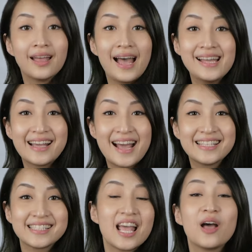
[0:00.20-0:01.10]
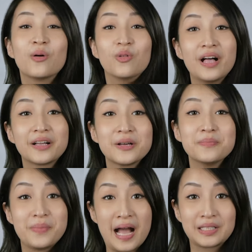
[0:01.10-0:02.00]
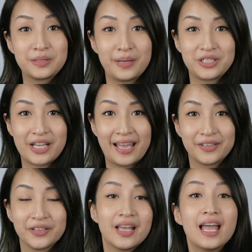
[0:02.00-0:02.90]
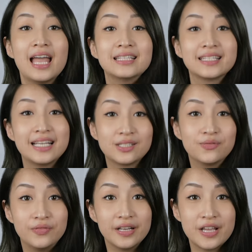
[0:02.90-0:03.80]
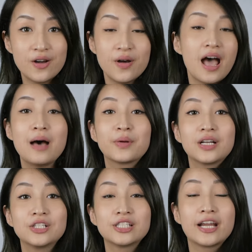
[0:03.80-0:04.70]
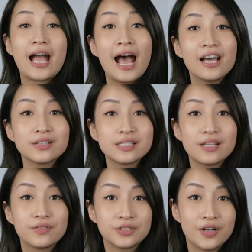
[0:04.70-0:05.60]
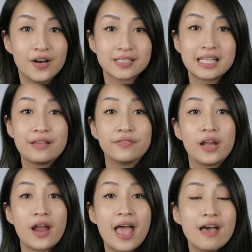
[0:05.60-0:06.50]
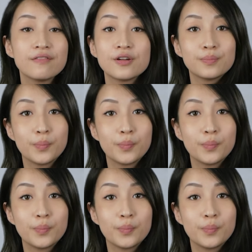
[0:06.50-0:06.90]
Hi guys, welcome back to my channel. In today's video, I'm gonna share how to save your dogs if they're ever